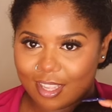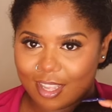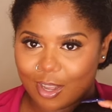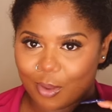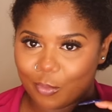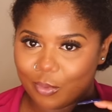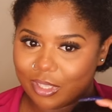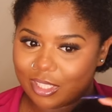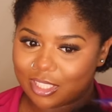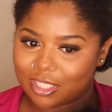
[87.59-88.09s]
I
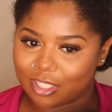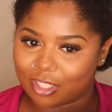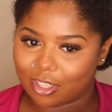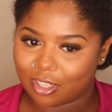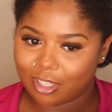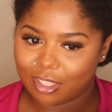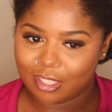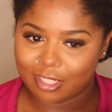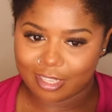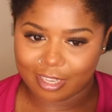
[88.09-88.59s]
wanted to
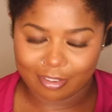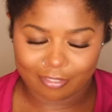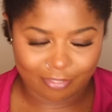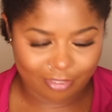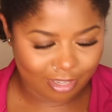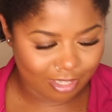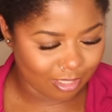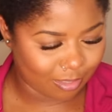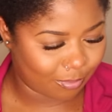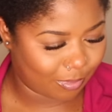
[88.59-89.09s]
curl it at
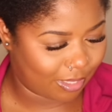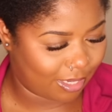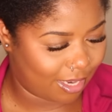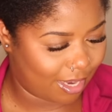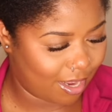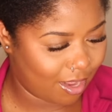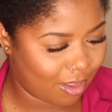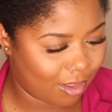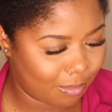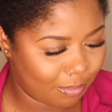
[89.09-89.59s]
first, but
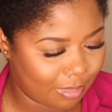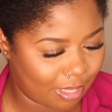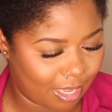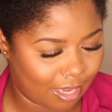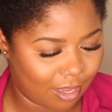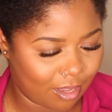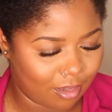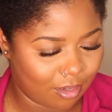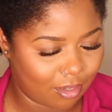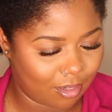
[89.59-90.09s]
now I'm
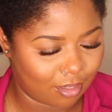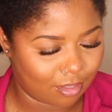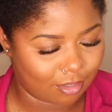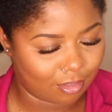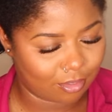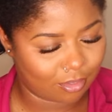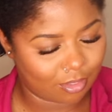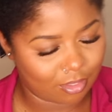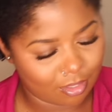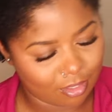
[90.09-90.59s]
like, hold
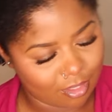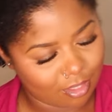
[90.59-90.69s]
on.